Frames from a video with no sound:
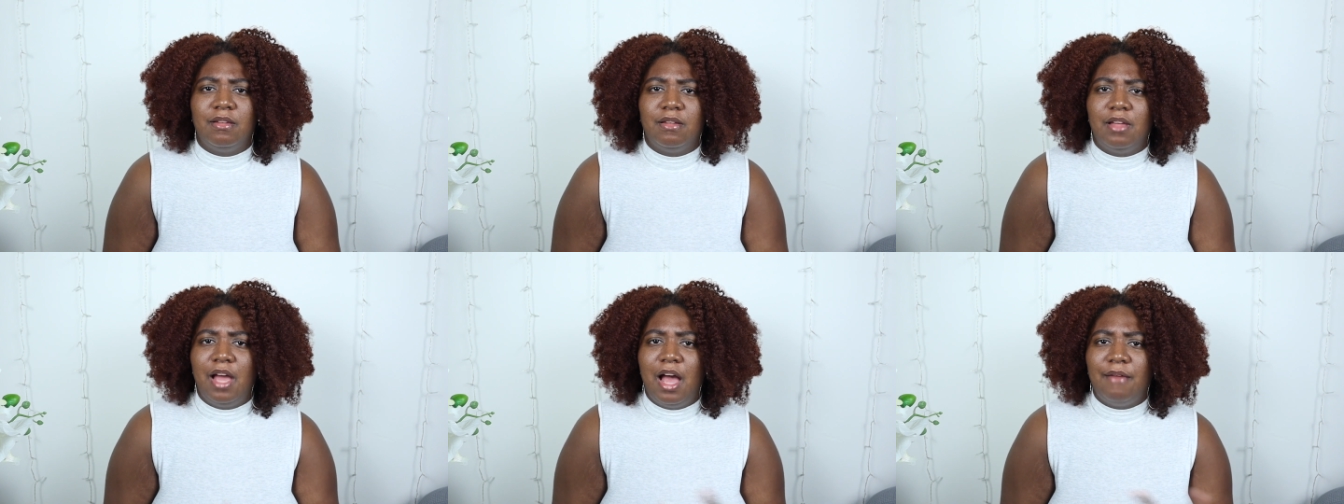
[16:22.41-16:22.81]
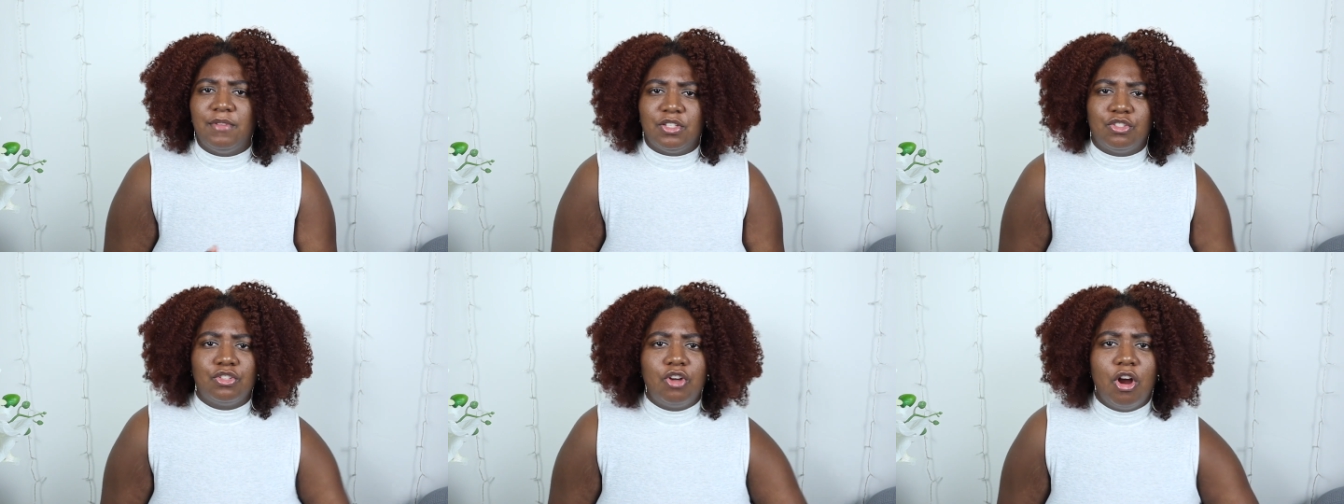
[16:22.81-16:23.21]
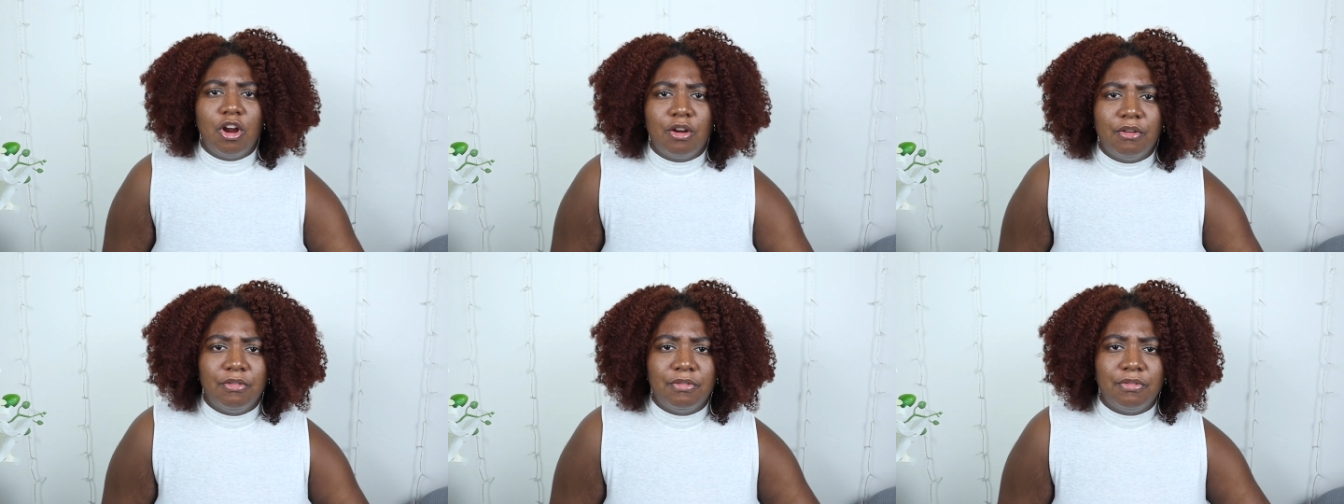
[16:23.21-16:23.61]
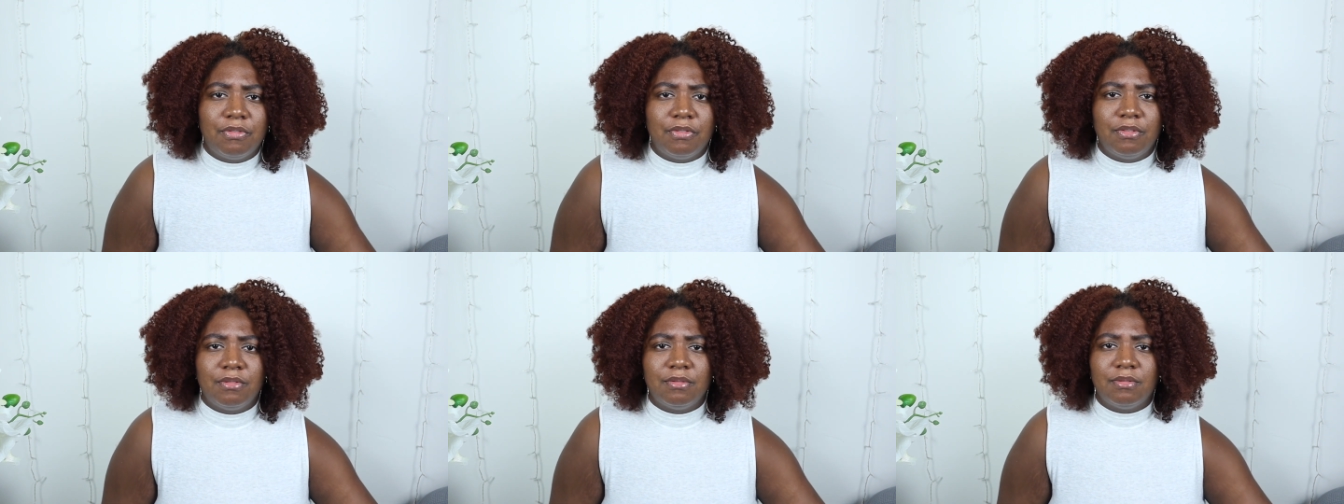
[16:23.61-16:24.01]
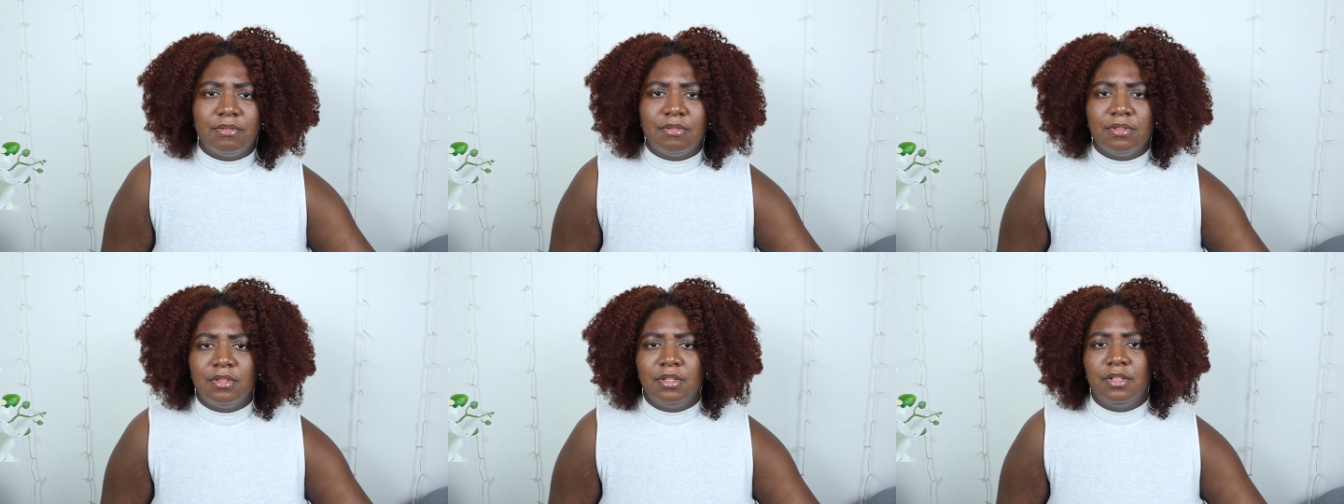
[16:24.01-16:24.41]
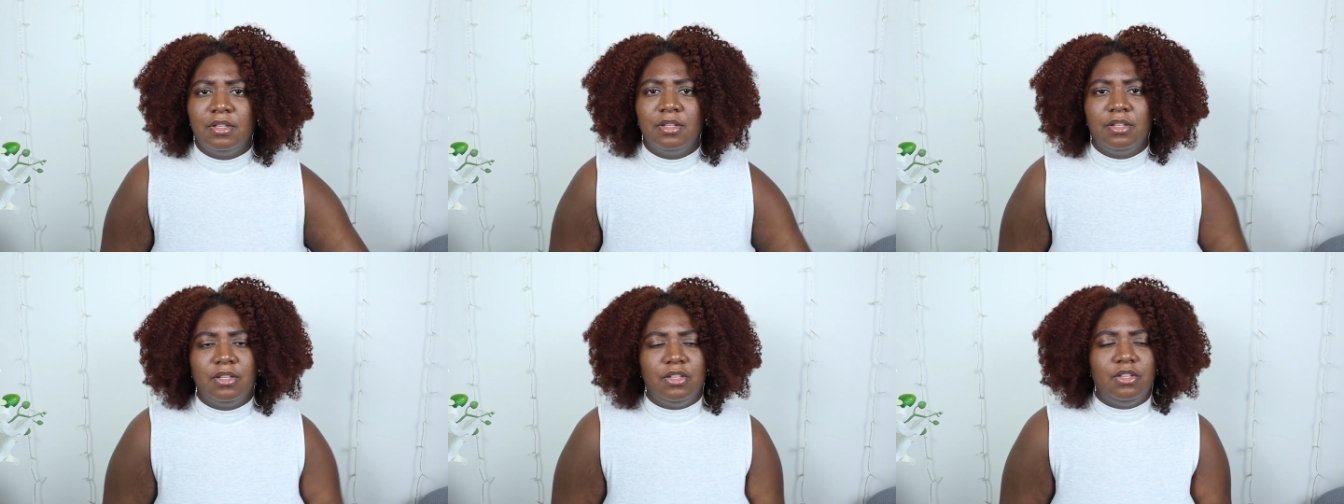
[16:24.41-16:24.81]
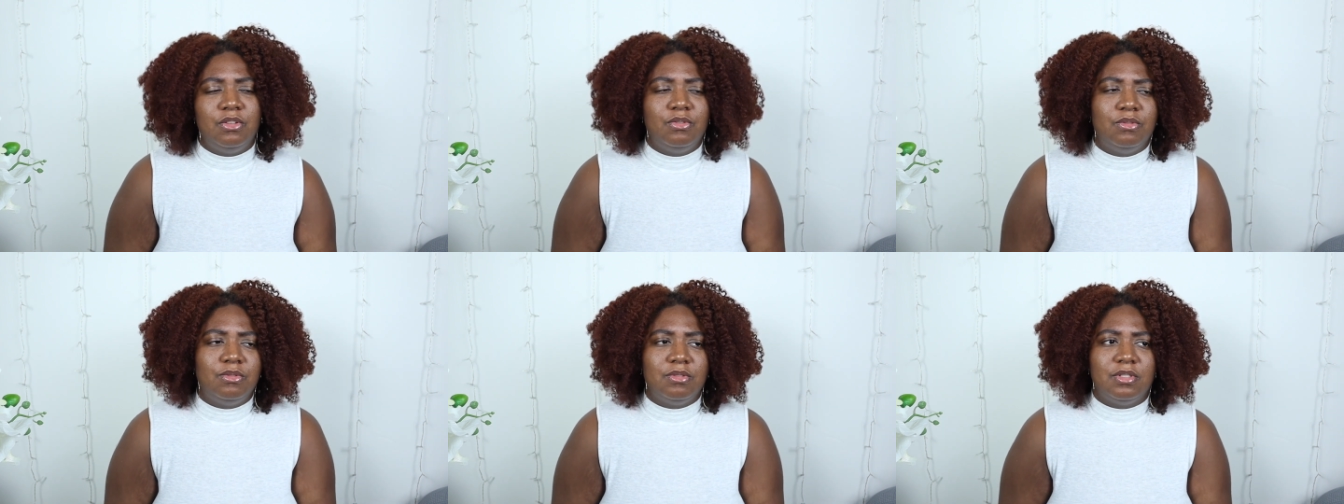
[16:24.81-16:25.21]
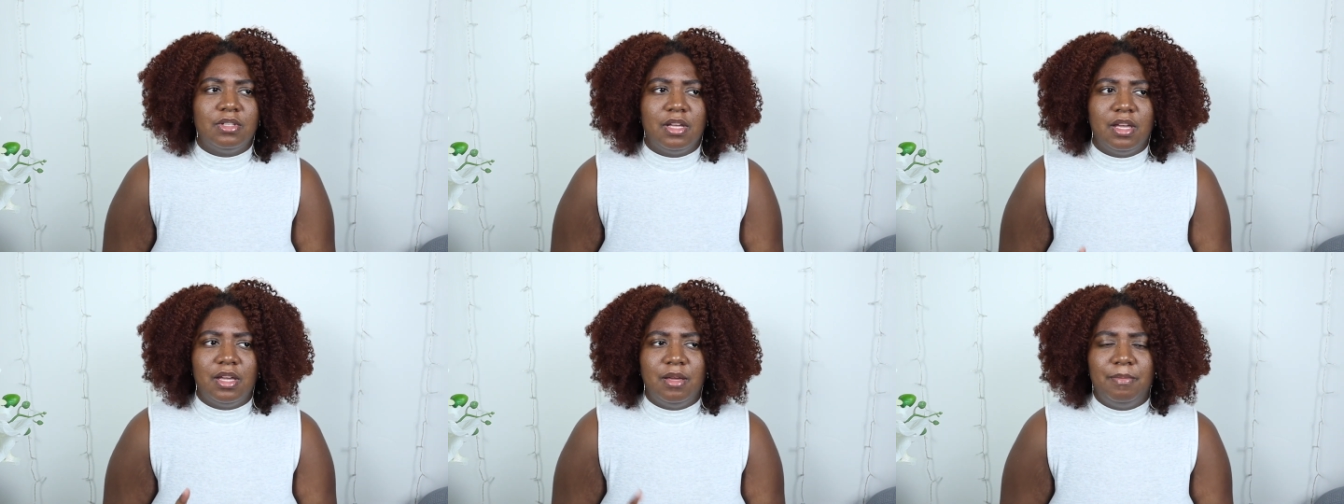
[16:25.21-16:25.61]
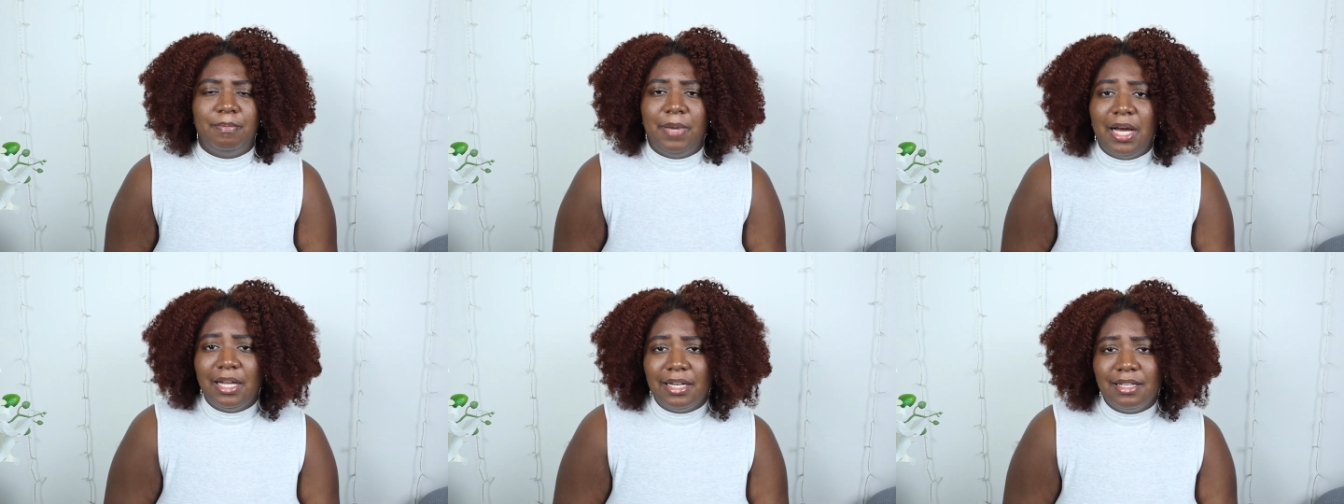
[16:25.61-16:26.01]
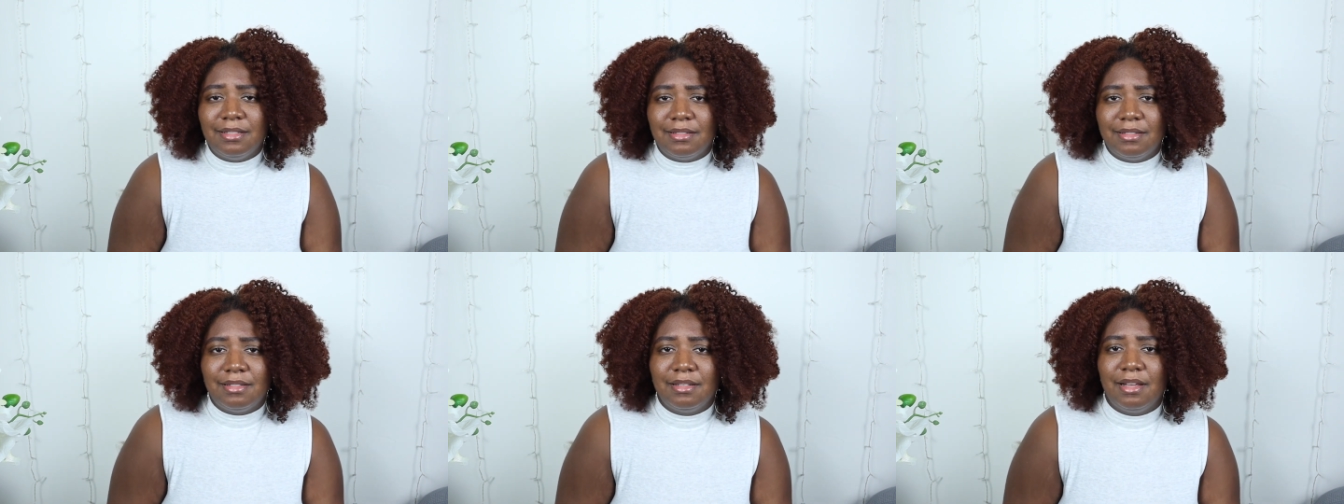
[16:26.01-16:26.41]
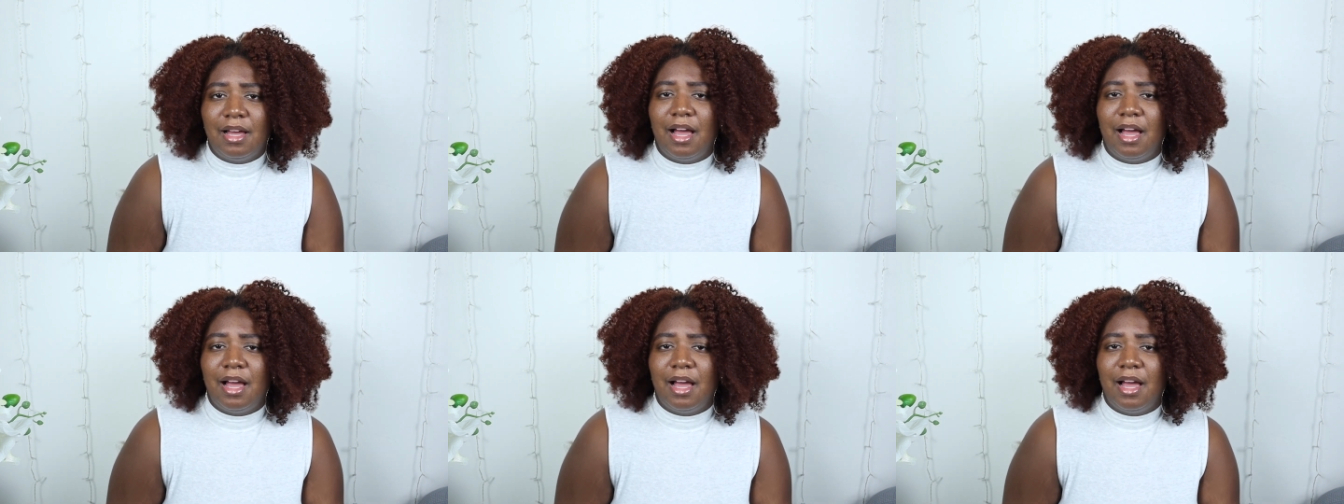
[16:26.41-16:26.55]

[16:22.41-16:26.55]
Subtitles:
have a scarf, use a bonnet.